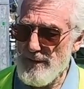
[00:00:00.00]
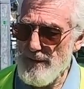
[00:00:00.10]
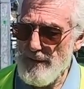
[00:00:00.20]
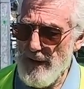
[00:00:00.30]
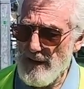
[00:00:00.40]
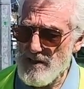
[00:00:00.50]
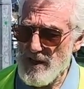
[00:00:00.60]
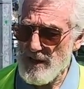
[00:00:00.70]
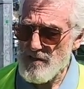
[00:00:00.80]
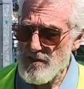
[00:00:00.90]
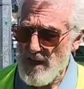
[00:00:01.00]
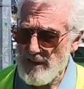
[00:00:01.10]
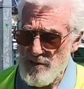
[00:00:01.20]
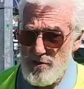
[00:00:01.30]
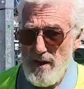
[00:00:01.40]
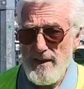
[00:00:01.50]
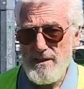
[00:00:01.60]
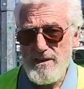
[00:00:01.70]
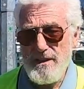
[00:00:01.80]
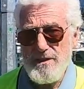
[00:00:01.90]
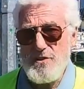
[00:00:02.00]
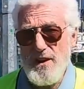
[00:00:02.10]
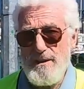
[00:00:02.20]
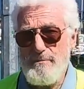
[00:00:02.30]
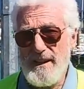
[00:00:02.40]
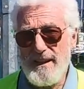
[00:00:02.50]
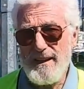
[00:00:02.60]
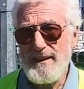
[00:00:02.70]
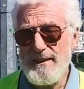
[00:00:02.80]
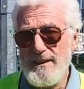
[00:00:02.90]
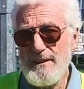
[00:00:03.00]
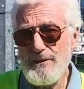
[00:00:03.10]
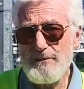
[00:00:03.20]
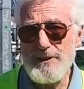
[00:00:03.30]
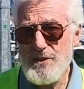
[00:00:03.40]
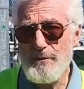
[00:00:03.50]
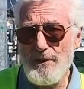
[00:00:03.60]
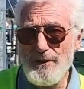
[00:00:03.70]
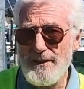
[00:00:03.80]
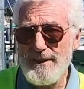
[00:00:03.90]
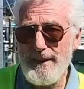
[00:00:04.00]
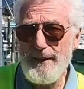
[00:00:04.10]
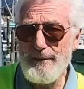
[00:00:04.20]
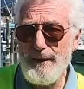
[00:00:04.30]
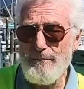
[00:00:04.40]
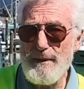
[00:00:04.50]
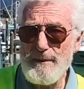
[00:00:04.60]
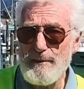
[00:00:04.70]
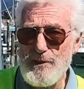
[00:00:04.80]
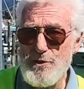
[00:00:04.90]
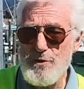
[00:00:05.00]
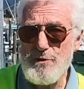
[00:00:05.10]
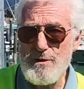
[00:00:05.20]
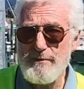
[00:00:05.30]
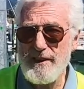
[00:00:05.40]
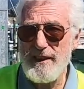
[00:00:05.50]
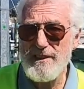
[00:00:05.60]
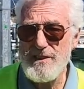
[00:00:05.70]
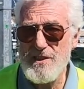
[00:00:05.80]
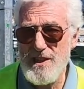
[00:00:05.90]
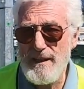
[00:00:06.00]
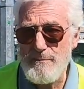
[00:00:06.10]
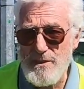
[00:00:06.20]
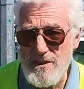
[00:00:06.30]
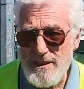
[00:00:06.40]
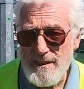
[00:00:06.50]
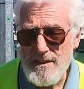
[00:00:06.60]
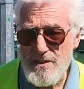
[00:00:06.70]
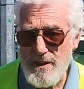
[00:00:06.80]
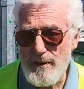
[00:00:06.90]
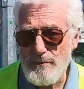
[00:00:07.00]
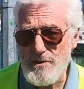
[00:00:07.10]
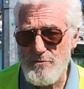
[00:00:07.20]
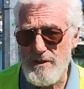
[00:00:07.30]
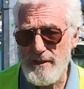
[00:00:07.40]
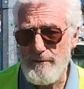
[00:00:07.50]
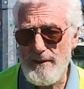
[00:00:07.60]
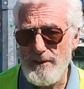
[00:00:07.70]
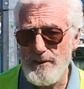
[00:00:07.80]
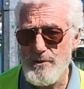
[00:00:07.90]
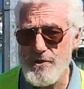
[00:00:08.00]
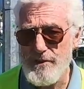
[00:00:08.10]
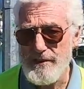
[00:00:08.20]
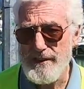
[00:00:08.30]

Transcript: the ice axes had a straight pick, which you couldn't, you know, and people just used them for cutting steps. So it was really revolutionary.